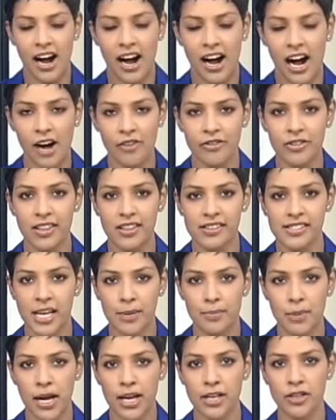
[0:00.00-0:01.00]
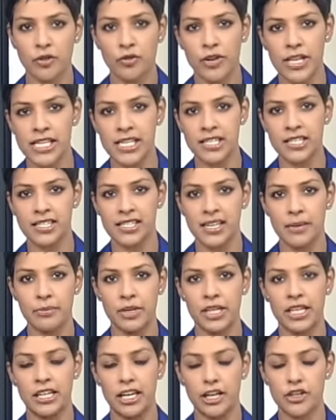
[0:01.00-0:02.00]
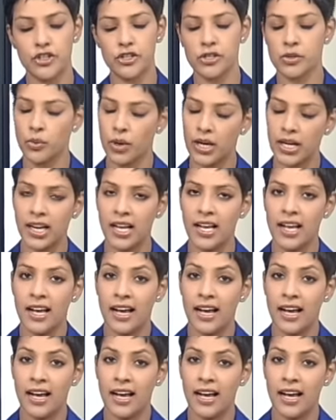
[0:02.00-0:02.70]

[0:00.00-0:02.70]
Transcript: after the setback in the recent assembly elections, well,